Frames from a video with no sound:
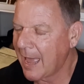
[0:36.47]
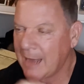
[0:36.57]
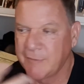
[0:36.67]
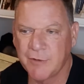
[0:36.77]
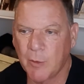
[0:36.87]
I
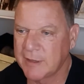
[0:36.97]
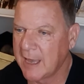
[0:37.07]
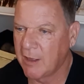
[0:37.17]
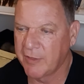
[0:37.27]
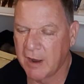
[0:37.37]
don't even know what the
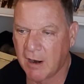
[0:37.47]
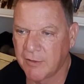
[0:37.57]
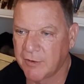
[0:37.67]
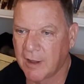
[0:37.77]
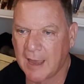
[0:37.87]
hell they are.
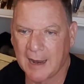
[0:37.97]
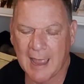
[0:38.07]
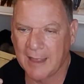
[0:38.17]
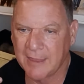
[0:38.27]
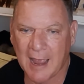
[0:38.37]
They're like,
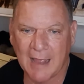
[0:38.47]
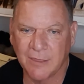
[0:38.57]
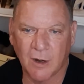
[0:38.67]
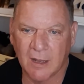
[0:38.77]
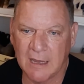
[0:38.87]
uh,
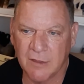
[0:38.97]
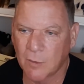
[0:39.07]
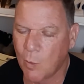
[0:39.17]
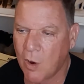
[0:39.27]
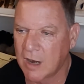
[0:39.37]
they're either
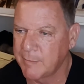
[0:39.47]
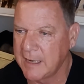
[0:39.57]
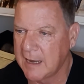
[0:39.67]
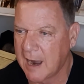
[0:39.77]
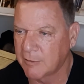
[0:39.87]

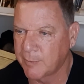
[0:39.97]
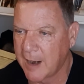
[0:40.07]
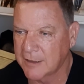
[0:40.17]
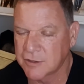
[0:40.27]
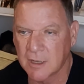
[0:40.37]
wannabe
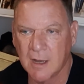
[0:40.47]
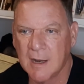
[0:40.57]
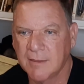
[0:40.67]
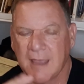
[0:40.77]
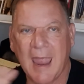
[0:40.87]
chiropractors,
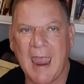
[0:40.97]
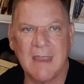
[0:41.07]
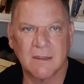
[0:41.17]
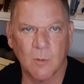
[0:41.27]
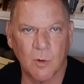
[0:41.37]
they
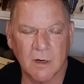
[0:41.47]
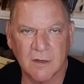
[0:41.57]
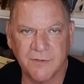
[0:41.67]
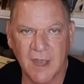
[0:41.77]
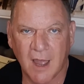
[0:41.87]
hate the work
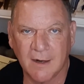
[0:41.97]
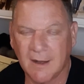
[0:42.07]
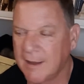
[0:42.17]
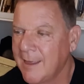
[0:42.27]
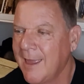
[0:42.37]
of
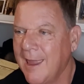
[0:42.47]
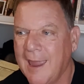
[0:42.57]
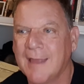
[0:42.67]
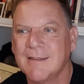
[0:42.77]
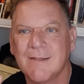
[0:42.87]
Janda.
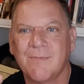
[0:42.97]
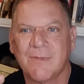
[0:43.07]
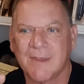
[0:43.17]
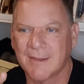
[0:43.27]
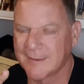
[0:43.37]
And
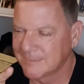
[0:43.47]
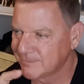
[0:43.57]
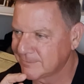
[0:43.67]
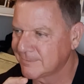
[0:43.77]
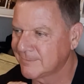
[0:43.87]

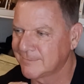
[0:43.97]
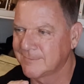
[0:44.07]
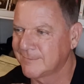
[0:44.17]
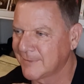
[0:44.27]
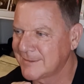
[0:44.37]

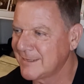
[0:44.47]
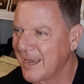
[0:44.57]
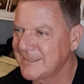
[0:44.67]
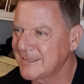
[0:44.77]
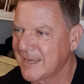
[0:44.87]
as
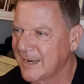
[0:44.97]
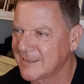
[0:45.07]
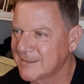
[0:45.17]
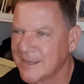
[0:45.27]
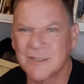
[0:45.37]
nice as I
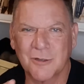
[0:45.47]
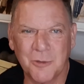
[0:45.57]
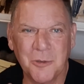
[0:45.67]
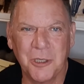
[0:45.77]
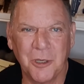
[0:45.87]
can say it,
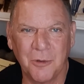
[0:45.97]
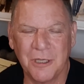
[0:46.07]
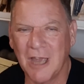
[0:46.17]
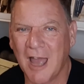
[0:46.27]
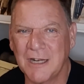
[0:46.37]
screw you.
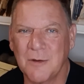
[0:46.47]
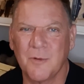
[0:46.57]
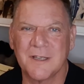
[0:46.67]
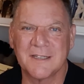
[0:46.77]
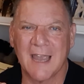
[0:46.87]
Janda
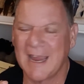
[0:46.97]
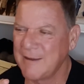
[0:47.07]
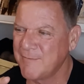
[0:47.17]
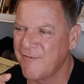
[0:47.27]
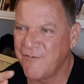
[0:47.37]
was a
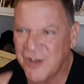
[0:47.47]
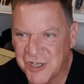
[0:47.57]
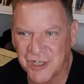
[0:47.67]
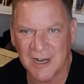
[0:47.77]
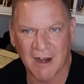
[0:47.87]

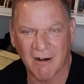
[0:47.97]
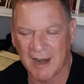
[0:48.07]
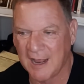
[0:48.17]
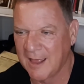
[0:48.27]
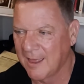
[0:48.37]
visionary.